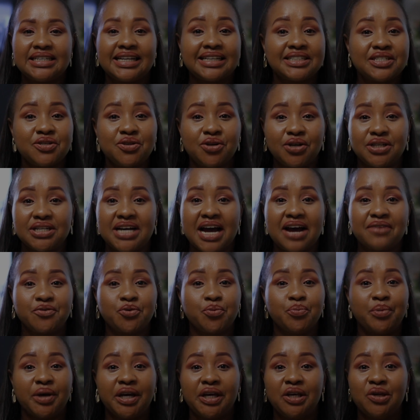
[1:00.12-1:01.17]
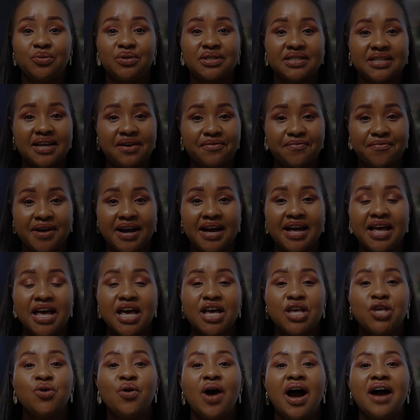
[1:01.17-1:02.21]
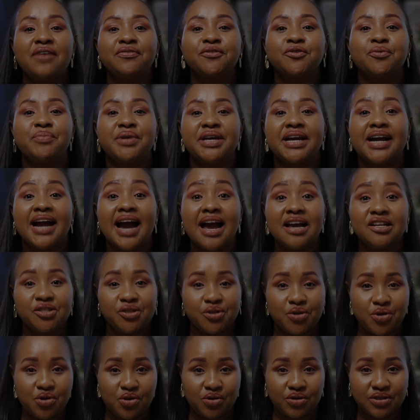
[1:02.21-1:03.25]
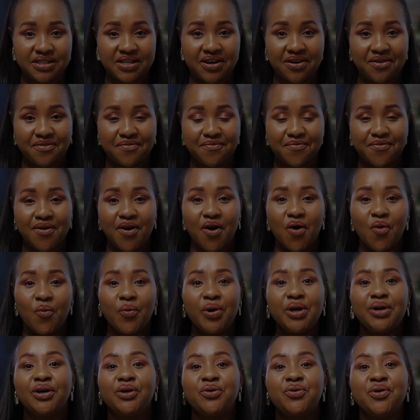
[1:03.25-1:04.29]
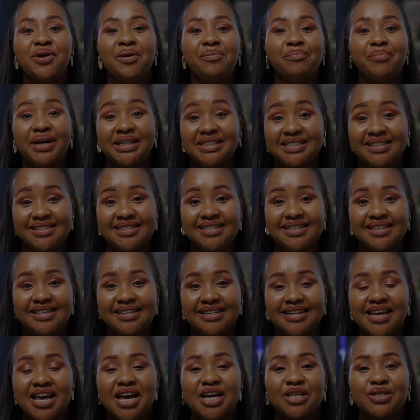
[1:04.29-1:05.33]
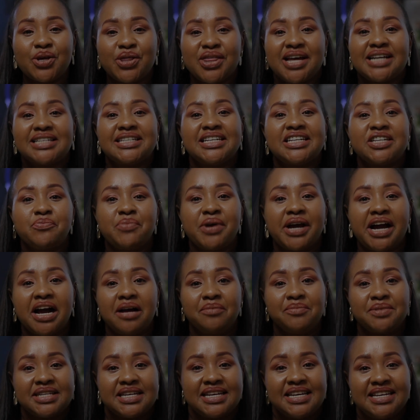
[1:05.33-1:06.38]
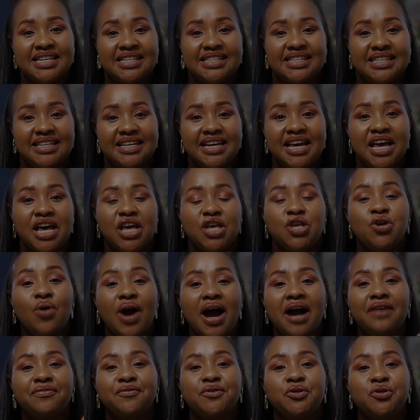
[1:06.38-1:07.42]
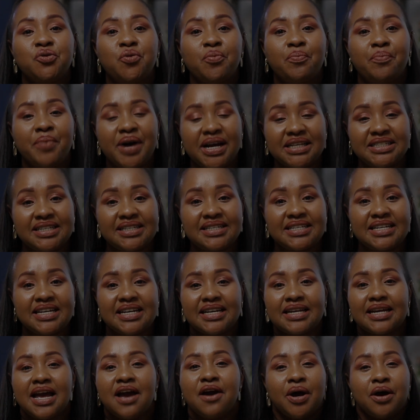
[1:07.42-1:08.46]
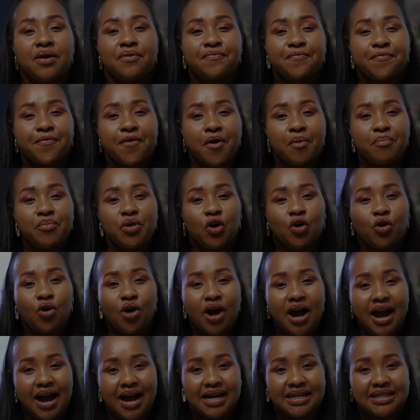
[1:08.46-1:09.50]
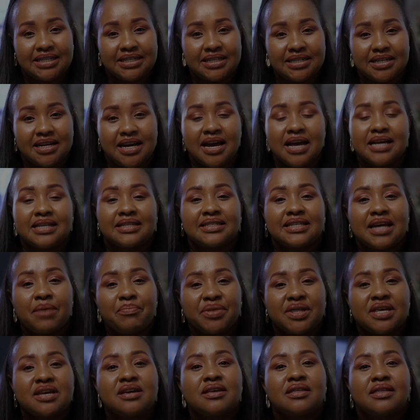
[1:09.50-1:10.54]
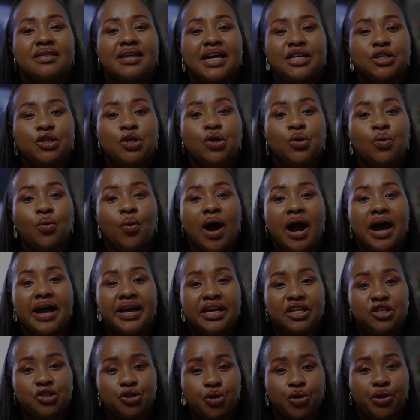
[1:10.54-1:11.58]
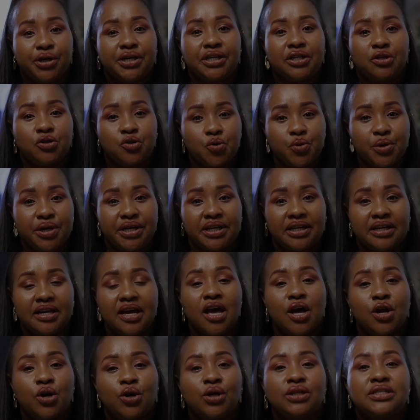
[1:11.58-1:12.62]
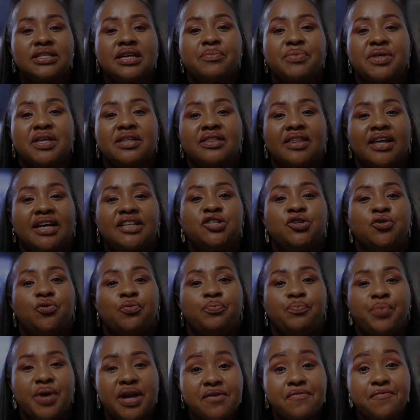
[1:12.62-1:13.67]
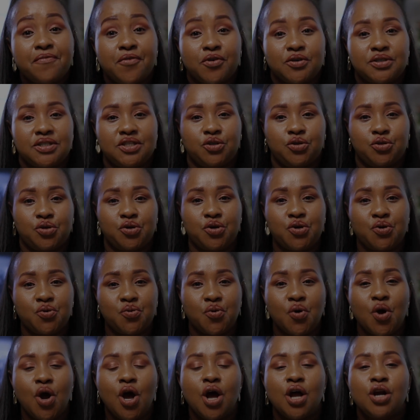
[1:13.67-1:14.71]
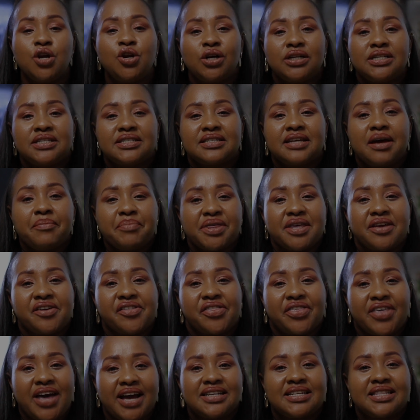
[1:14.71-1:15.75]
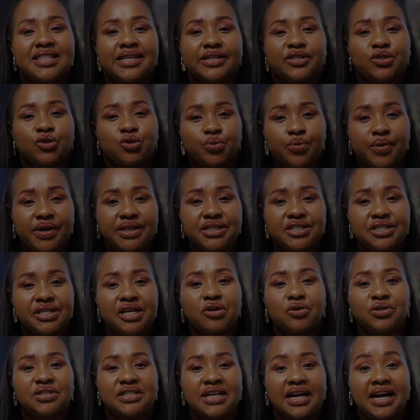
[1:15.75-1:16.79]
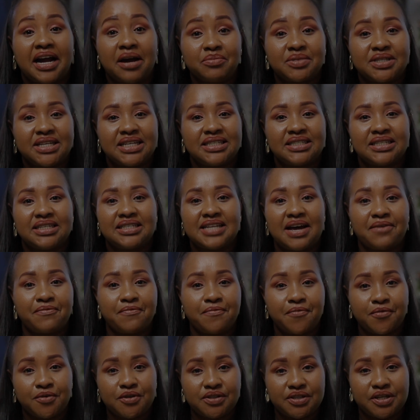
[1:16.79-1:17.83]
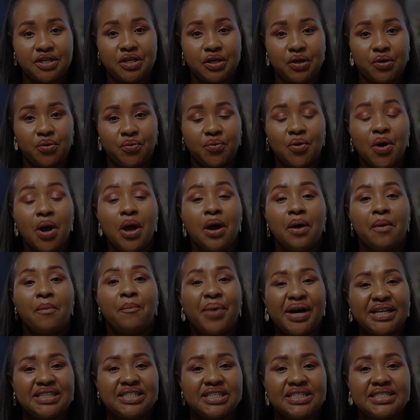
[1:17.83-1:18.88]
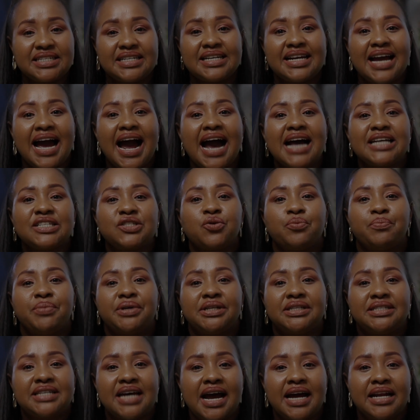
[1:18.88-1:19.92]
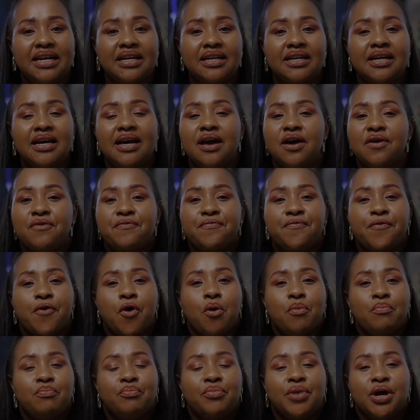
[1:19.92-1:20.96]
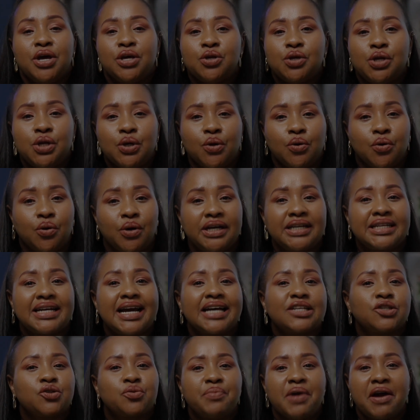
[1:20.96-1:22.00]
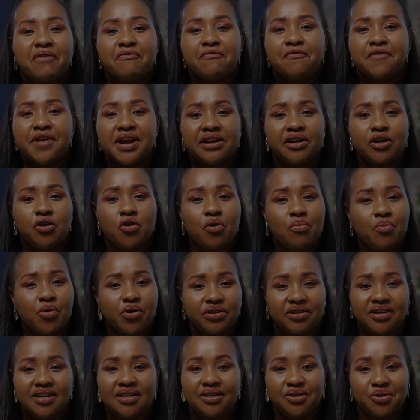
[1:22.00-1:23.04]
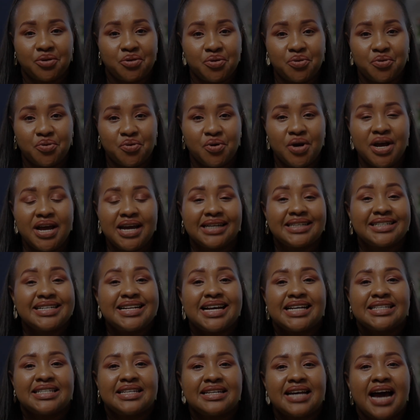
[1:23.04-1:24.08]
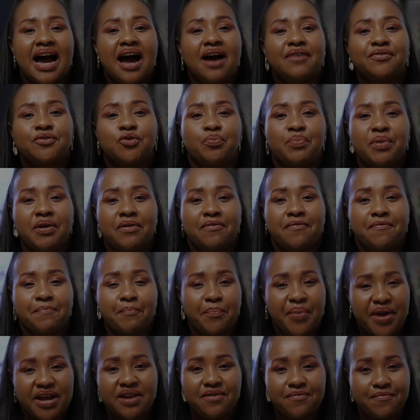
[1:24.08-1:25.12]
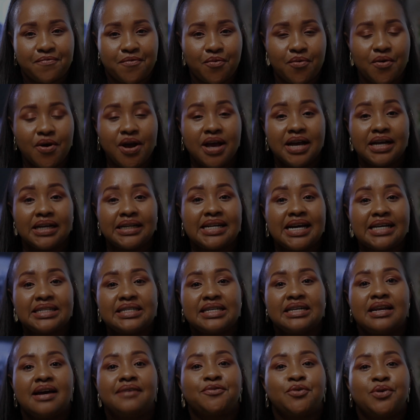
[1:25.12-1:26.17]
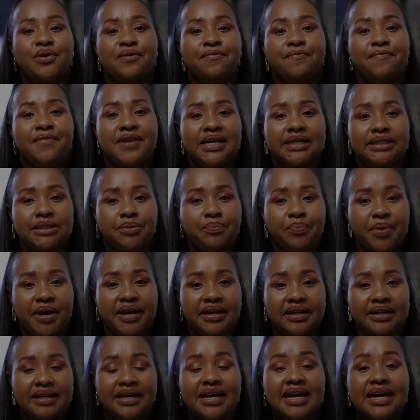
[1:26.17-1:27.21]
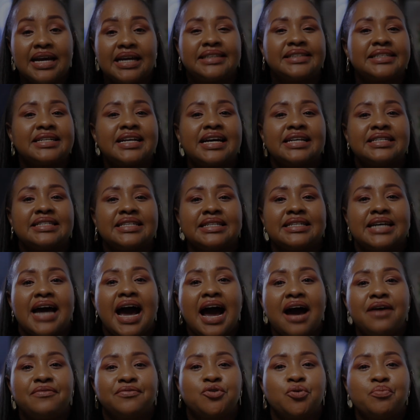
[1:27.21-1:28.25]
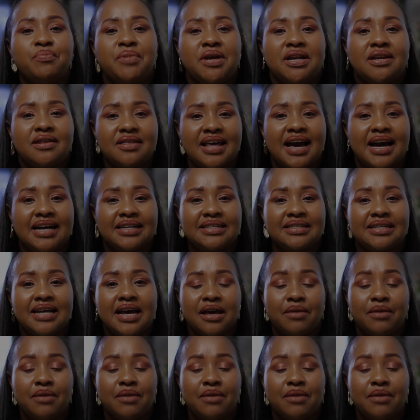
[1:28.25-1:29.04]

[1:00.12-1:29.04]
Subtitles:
does not have to make you suffer. You have to be kind to yourself when you're doing budgeting so that it becomes easy. You have to do budgeting from your heart, something that you are enjoying doing, not something that you're being forced to do, not something that the situation or circumstances are forcing you. Budgeting has to be done from, it has to be a very normal thing to do. It doesn't have to be painful. It doesn't have to inflict pain. It doesn't have to mean that